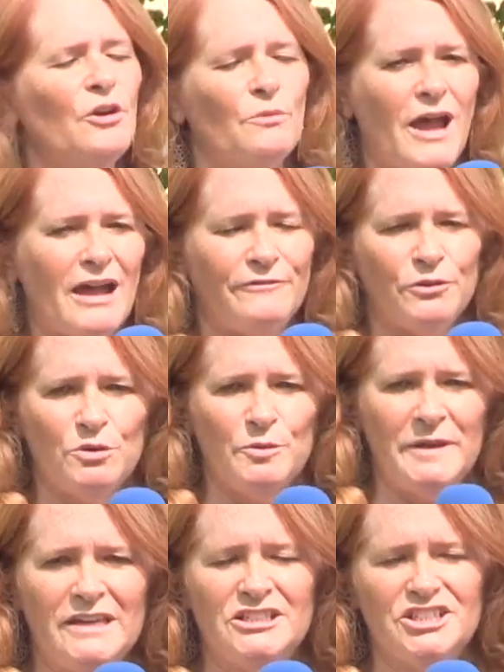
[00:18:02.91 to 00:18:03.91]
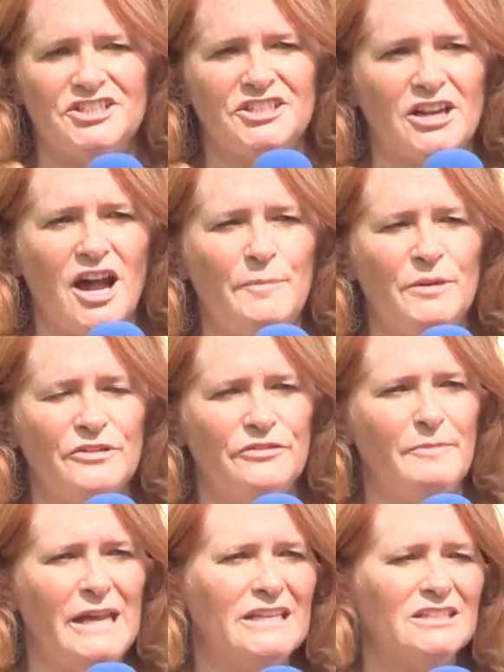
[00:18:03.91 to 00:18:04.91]
Raffle will in just a couple of
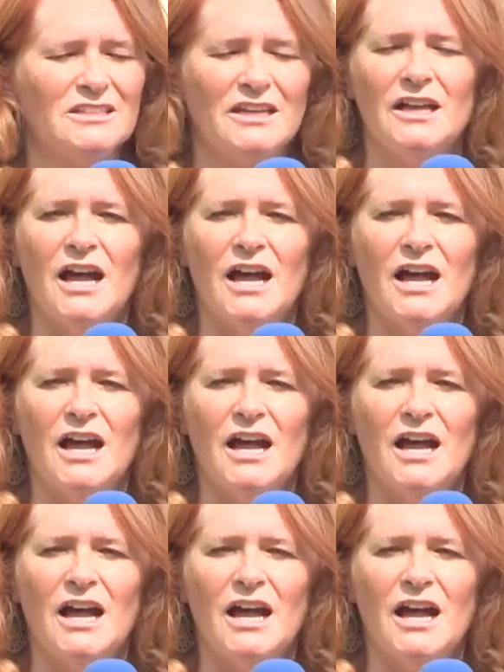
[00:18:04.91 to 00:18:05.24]
minutes.